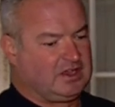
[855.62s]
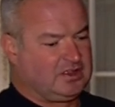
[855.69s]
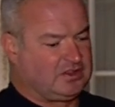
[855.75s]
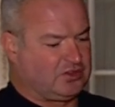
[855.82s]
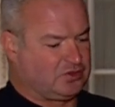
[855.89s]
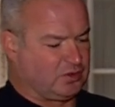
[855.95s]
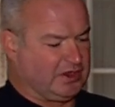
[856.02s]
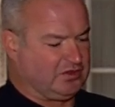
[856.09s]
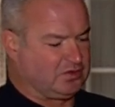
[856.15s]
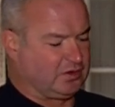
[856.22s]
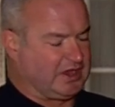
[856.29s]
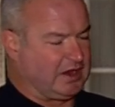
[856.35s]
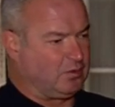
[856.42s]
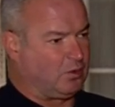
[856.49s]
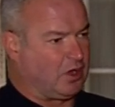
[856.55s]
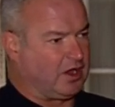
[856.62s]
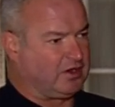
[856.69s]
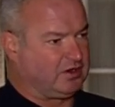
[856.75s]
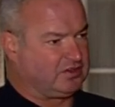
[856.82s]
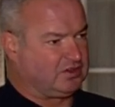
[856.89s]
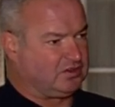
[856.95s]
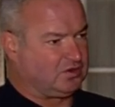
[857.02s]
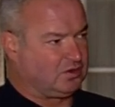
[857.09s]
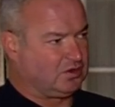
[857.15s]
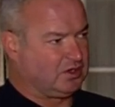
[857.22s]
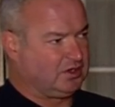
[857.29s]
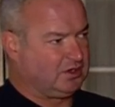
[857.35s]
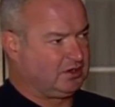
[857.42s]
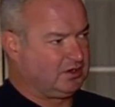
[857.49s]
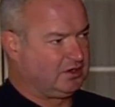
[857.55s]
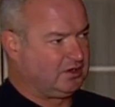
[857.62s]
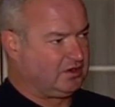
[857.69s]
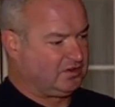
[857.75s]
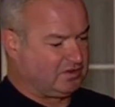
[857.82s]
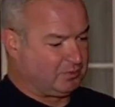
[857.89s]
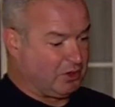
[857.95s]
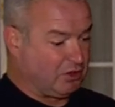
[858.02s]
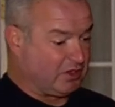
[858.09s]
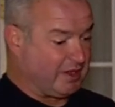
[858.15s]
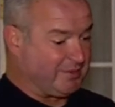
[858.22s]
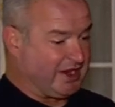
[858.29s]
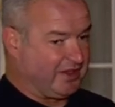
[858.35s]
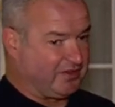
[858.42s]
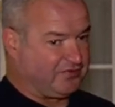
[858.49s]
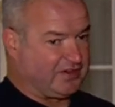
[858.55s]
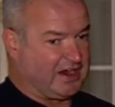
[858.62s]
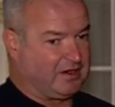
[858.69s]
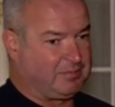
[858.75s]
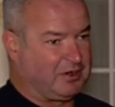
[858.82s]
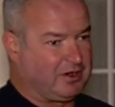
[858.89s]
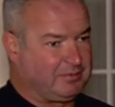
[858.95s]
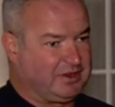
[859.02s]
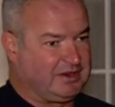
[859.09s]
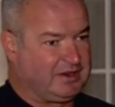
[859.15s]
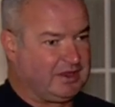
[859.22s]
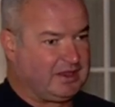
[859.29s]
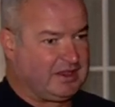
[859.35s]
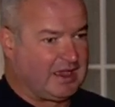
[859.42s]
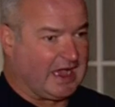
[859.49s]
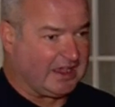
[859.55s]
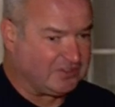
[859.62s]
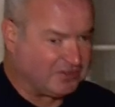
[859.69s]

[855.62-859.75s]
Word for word: The threes were getting water at the door, smoke coming out of the fire apartment. I